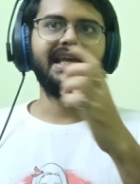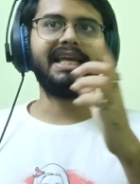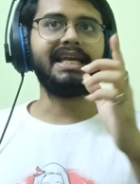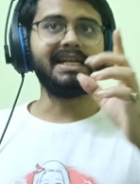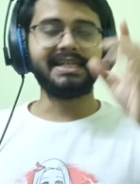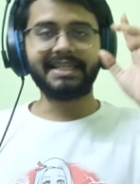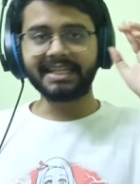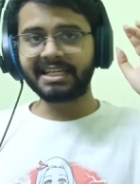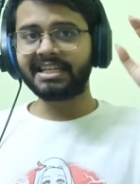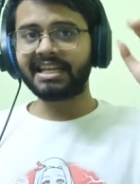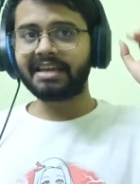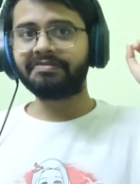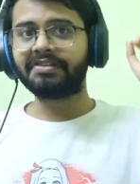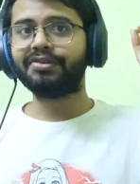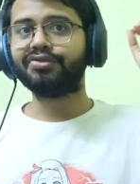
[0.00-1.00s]
He didn't
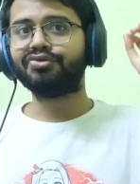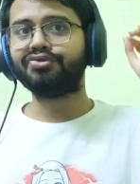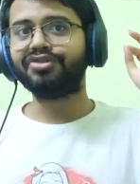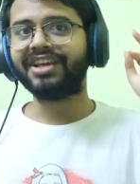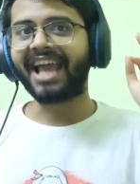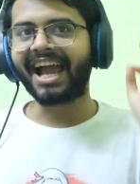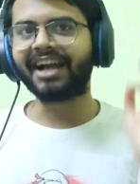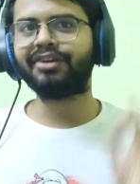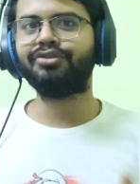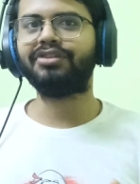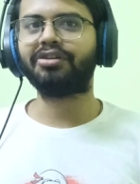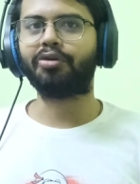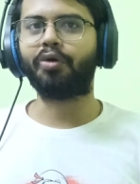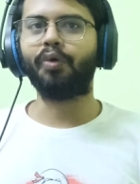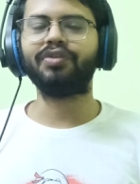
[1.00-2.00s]
even react
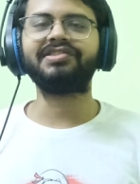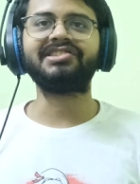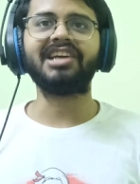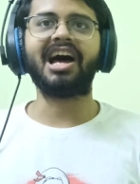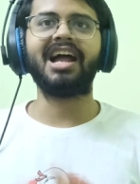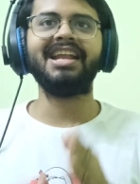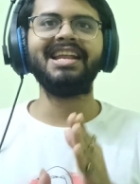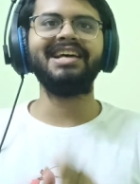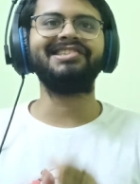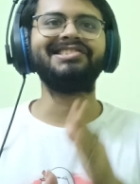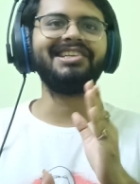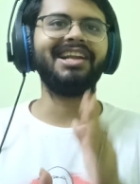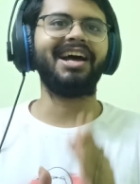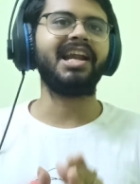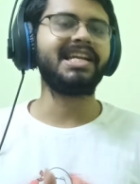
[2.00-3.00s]
to the ghost
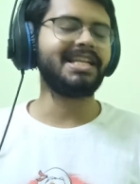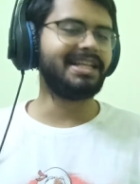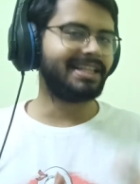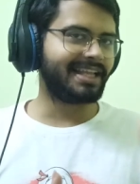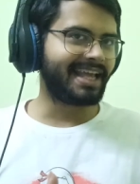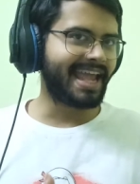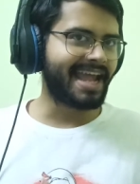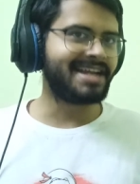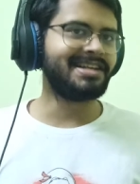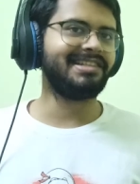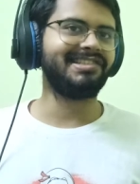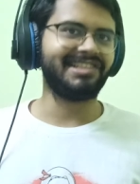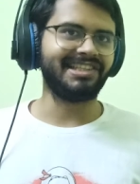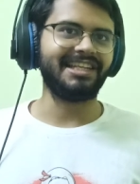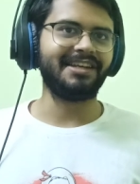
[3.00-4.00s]
unless and until the
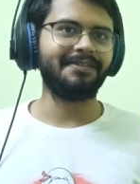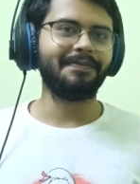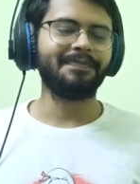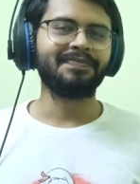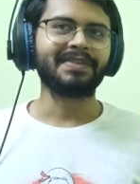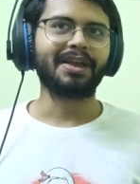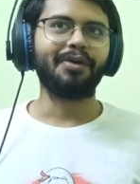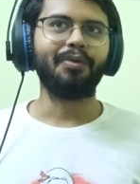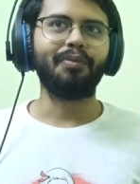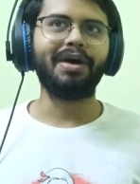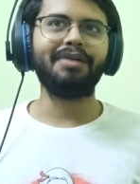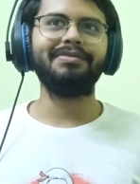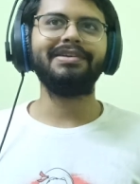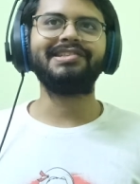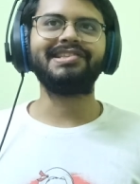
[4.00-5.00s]
end scene,
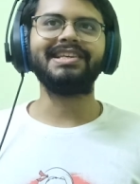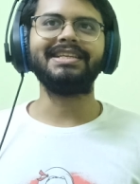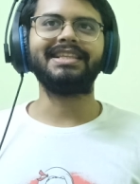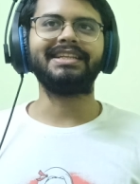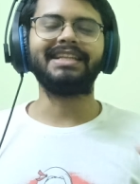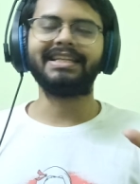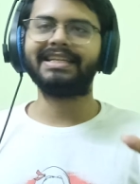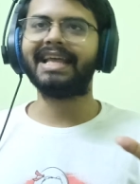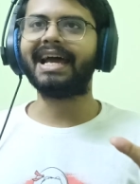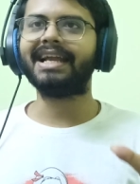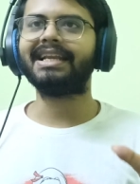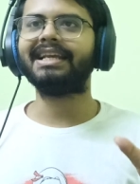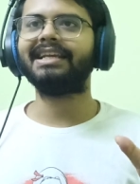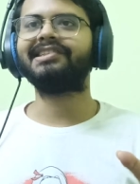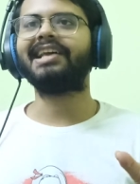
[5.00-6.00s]
where we see that the
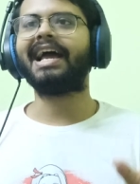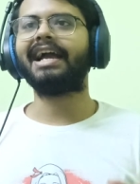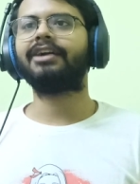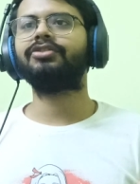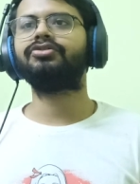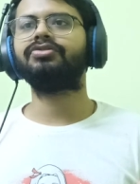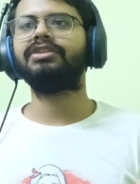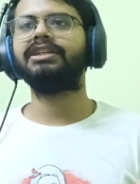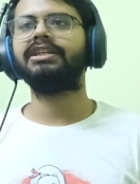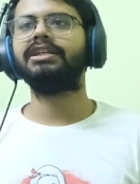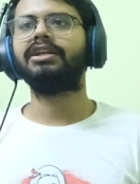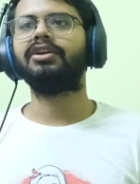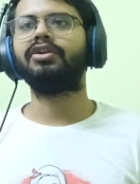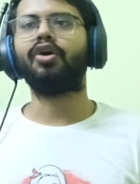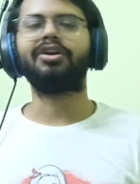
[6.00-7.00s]
dad is
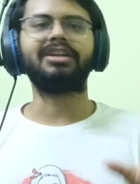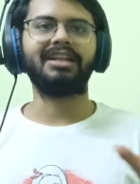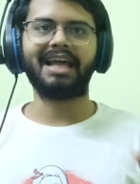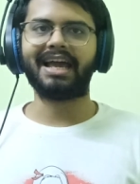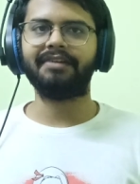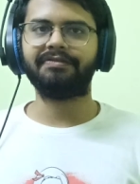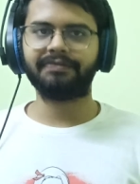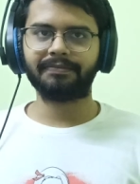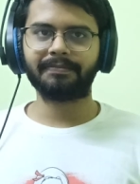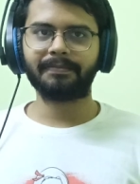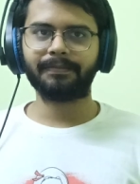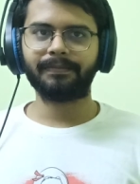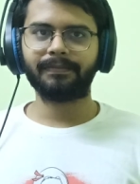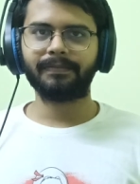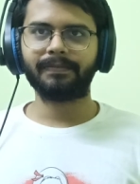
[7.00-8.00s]
actually not alive.
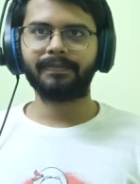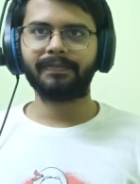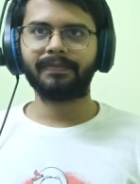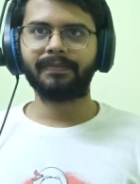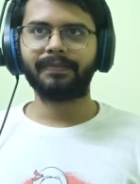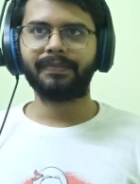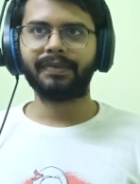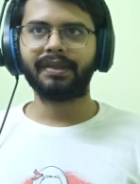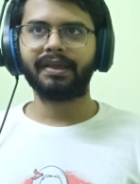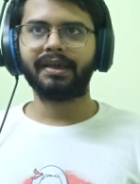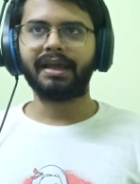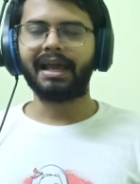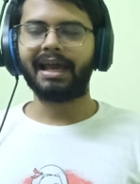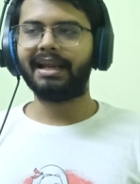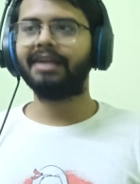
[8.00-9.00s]

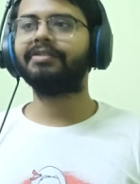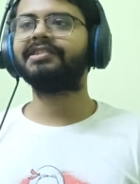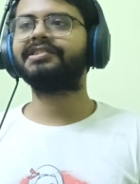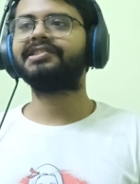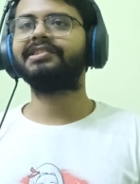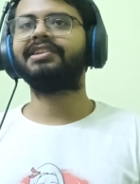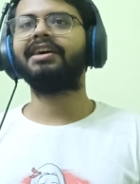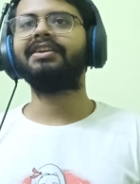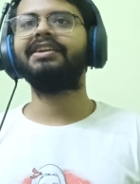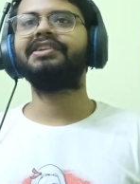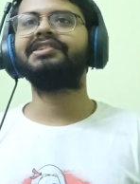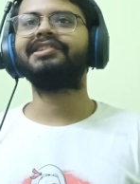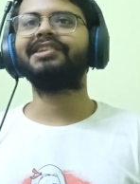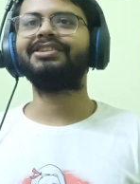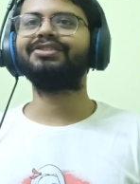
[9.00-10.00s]
And it was done
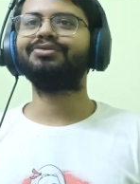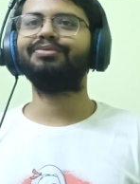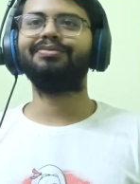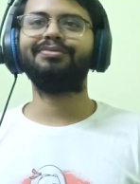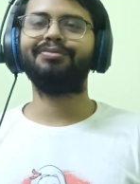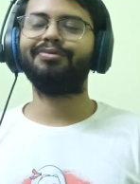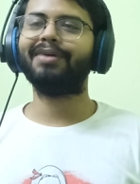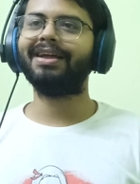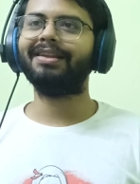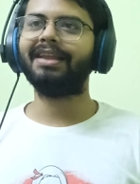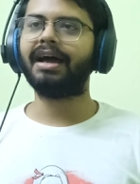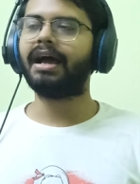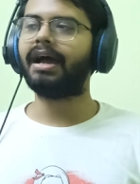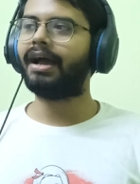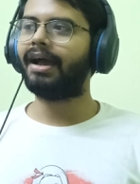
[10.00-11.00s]
in such a
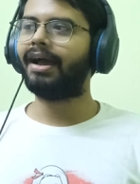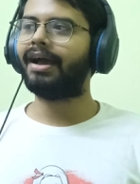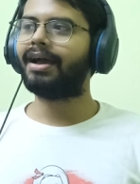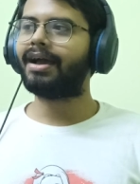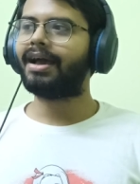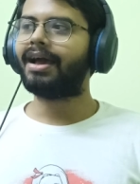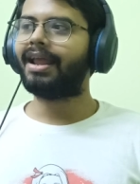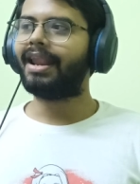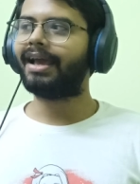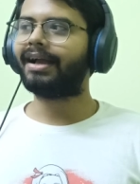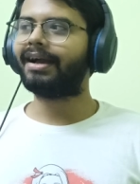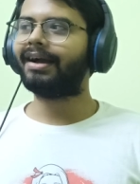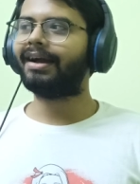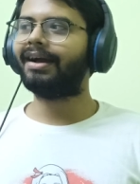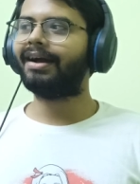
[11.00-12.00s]
well,
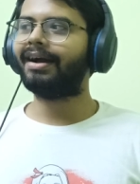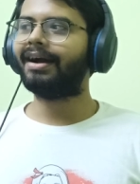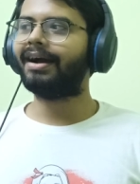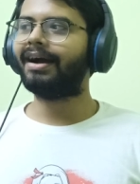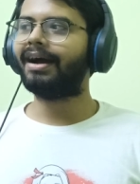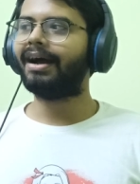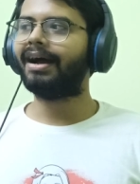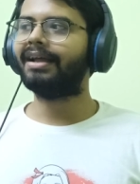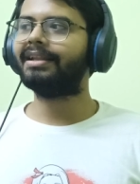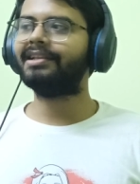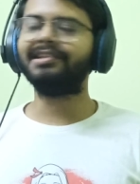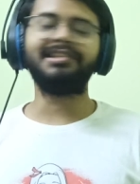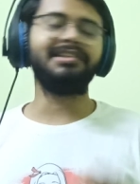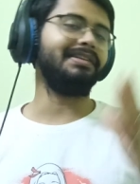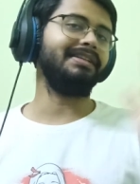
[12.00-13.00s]
like
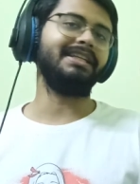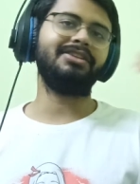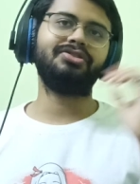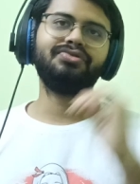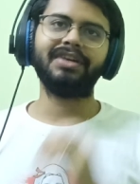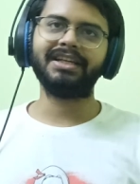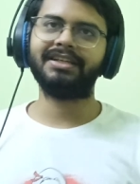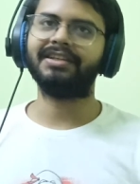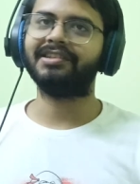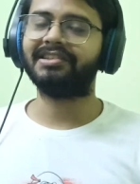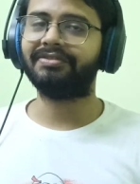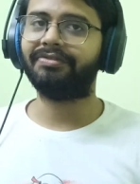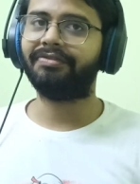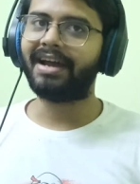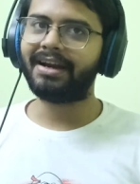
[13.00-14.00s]
they tricked
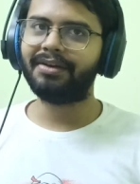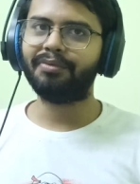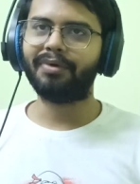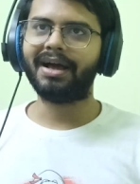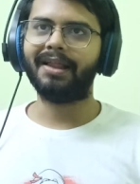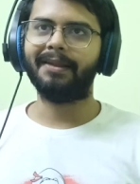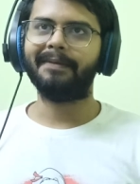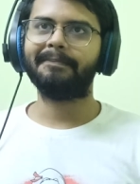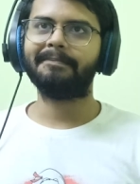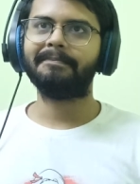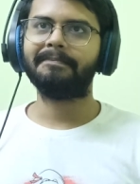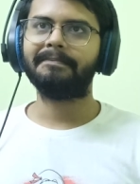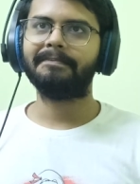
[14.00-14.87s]
us very well.